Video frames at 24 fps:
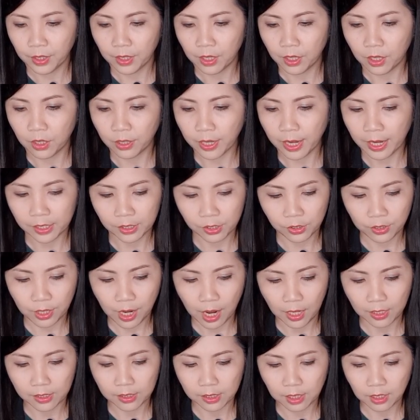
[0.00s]
Okay, so
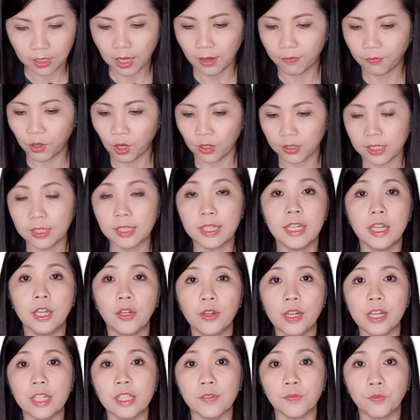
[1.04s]
the answer that I've gotten here
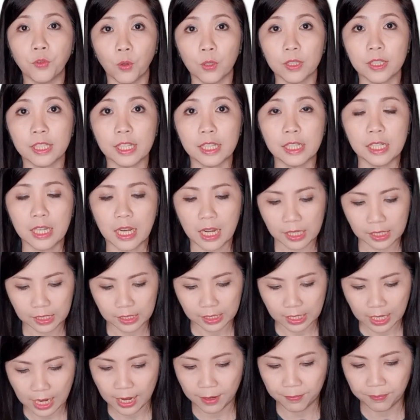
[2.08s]
is 14
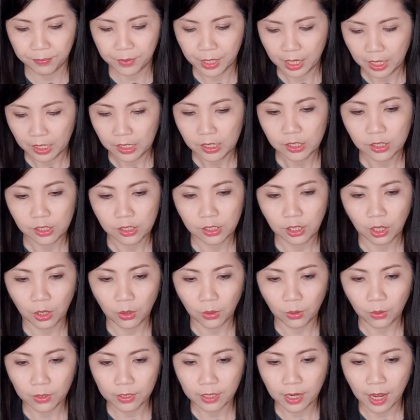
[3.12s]
cm.
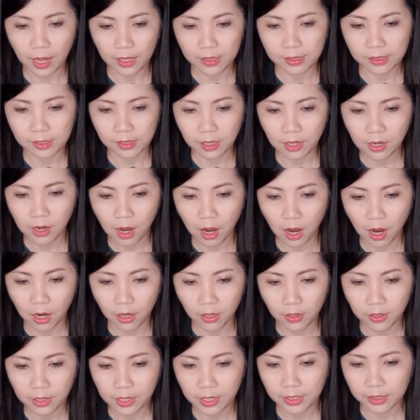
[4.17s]
So the answer
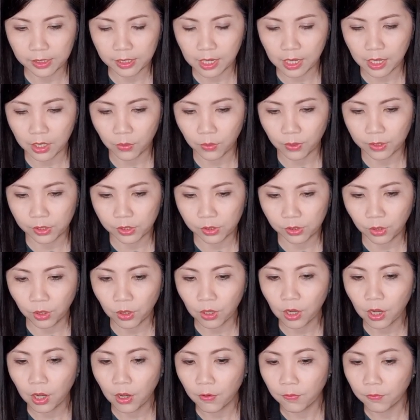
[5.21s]
R is equals
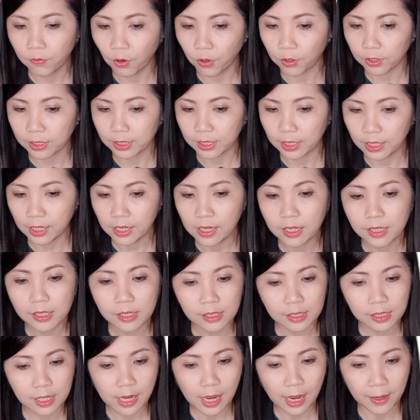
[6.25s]
to 14
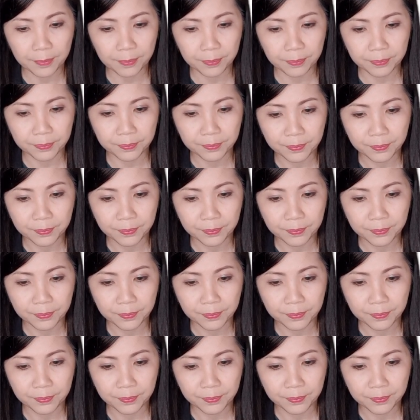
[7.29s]
cm.